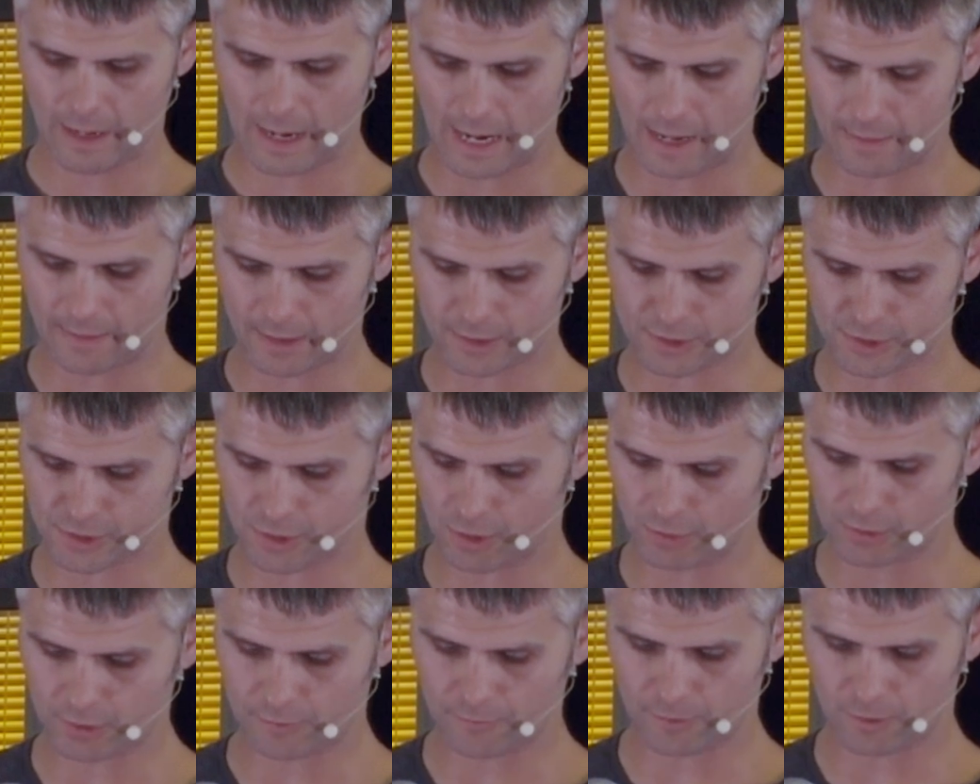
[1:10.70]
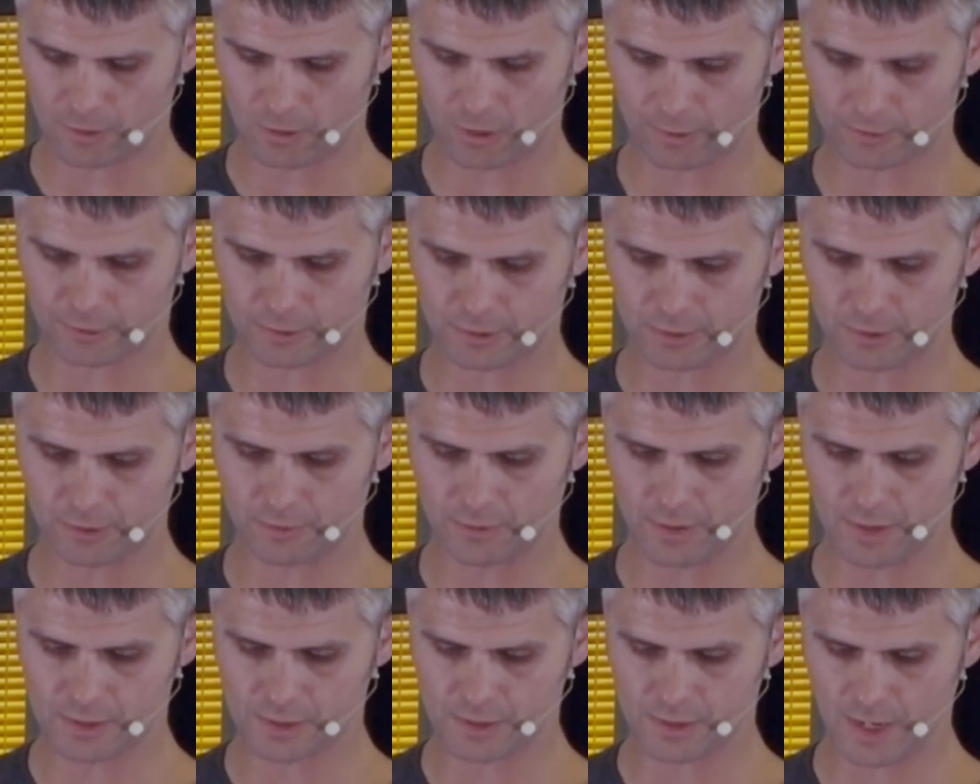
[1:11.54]
And that's so difficult to do
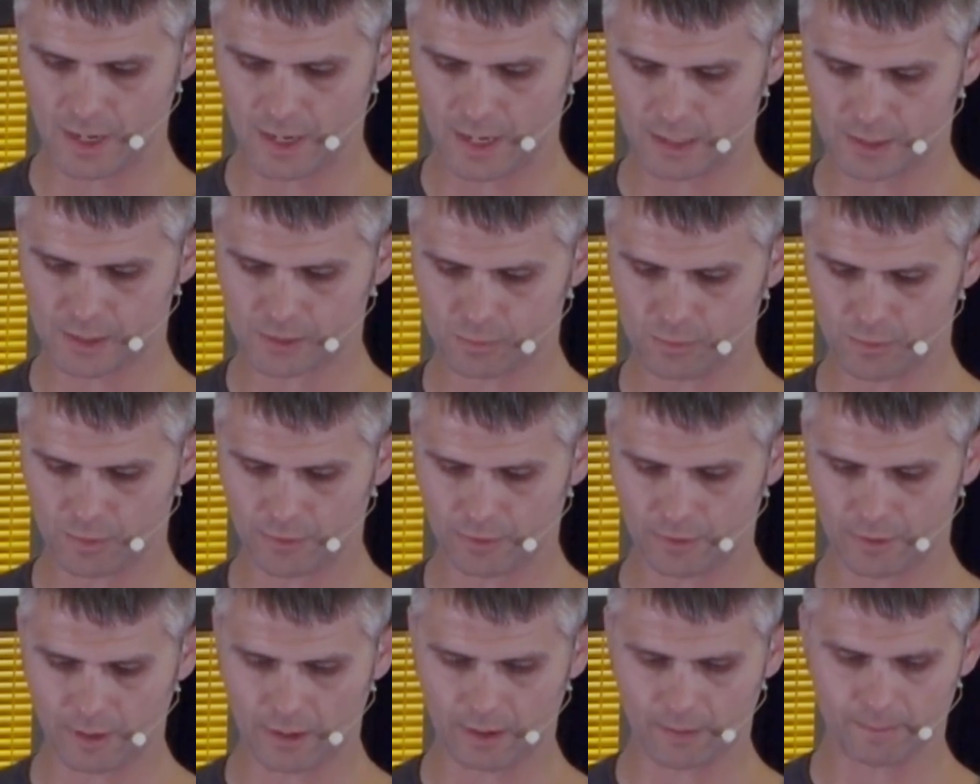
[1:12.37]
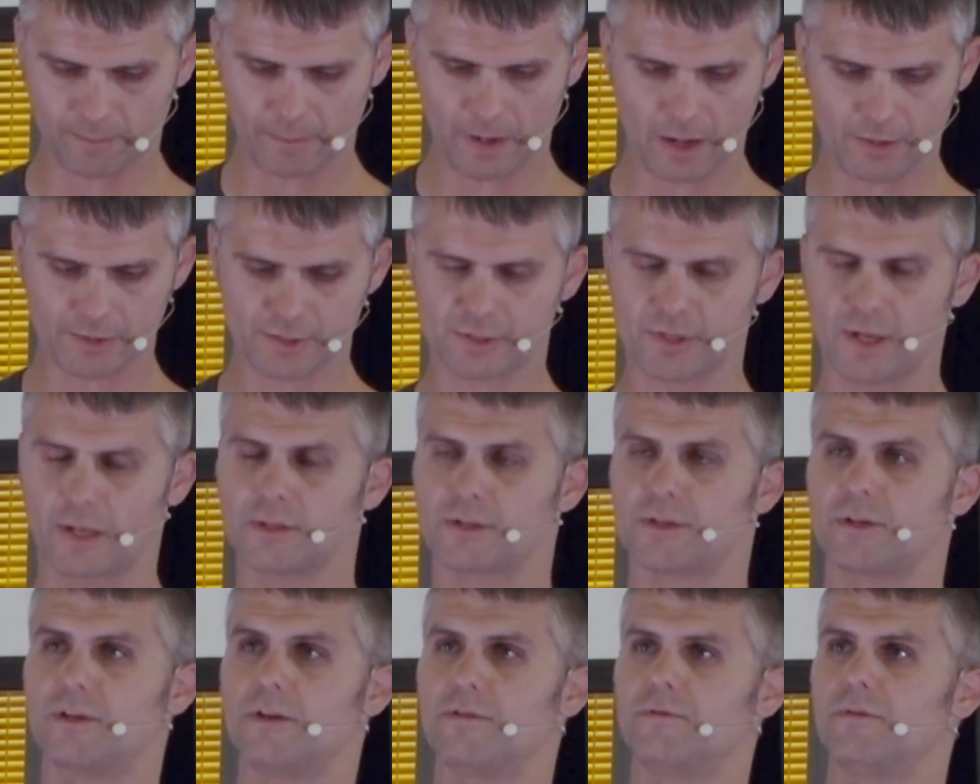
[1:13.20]
these days with how
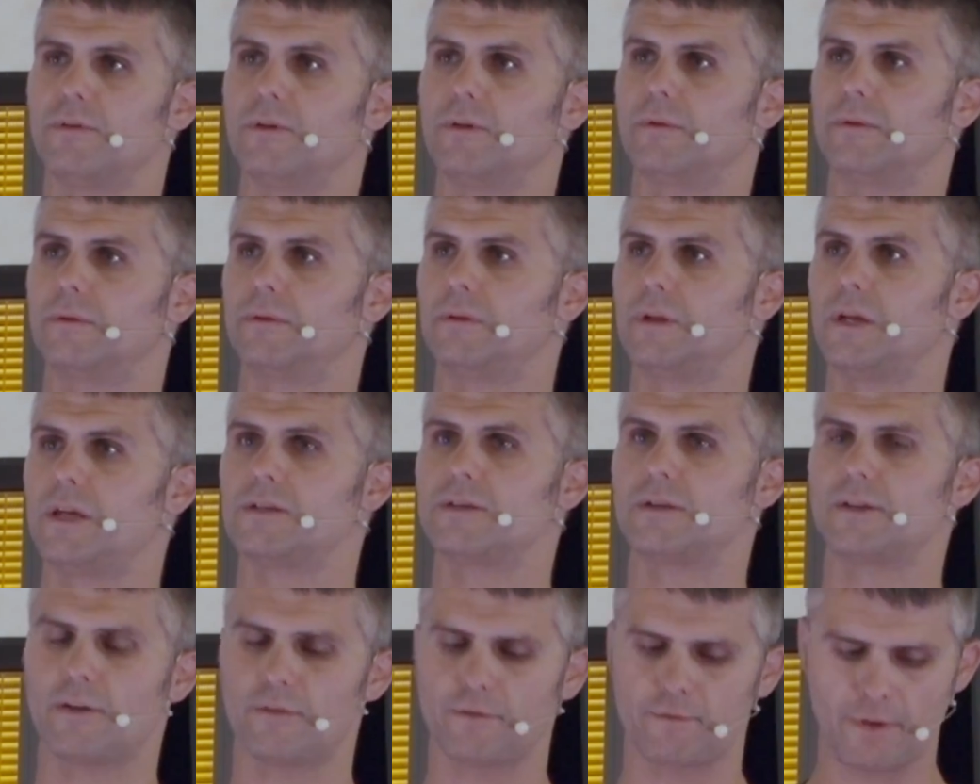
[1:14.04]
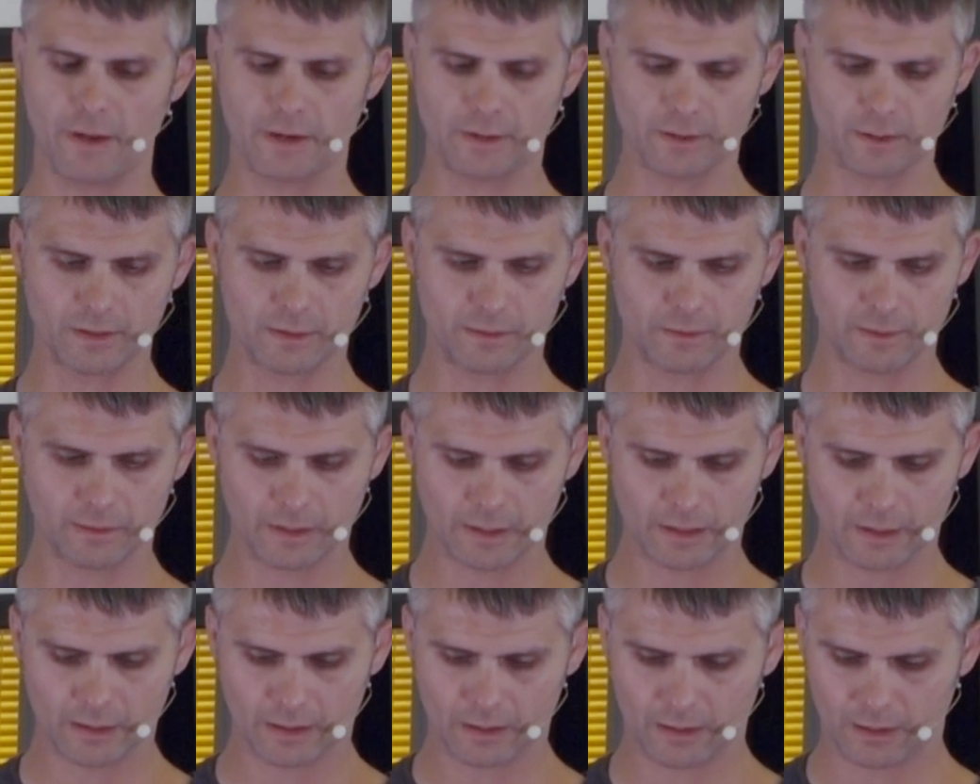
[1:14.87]
sensitive and easily offended
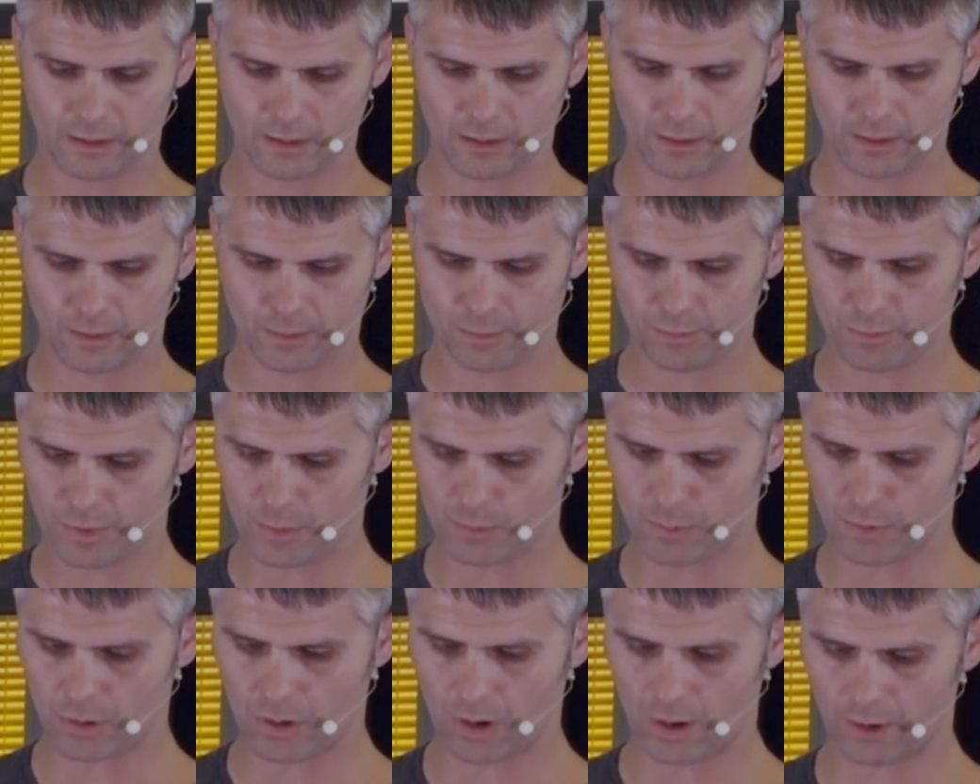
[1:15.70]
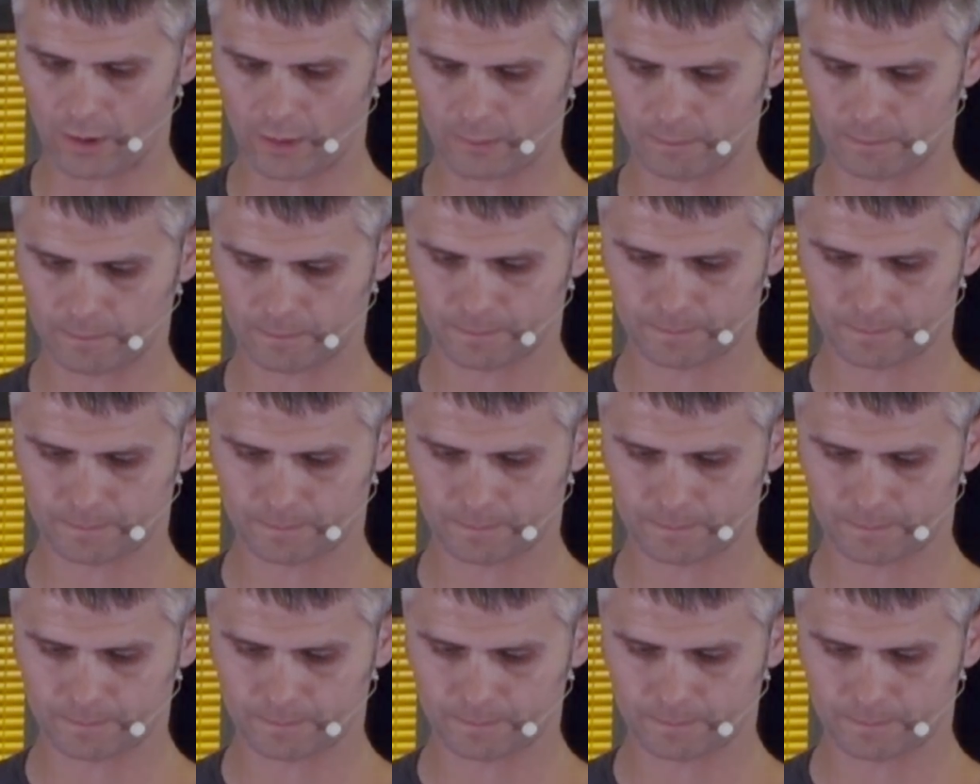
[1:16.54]
people are.